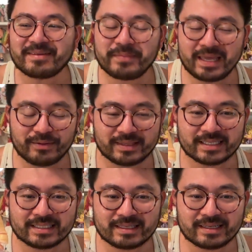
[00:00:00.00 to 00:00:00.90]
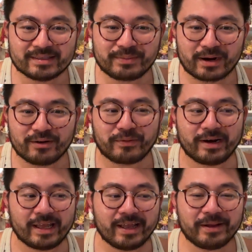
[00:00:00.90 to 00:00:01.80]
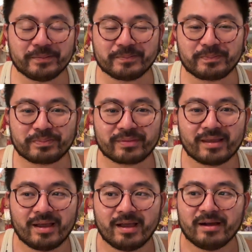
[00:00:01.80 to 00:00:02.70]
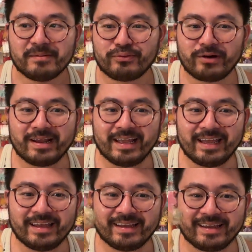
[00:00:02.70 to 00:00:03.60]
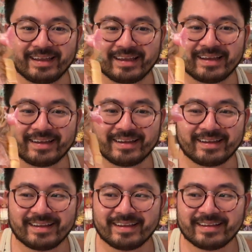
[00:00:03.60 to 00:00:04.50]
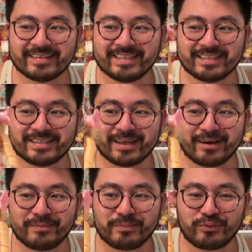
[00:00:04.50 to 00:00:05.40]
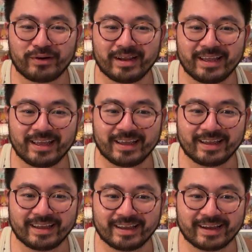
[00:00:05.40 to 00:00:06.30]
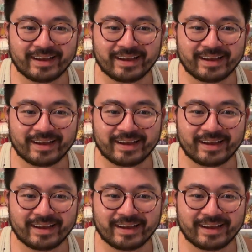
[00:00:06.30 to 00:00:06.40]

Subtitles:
me with this Sparkle Pretty. Pretty. She's so pretty.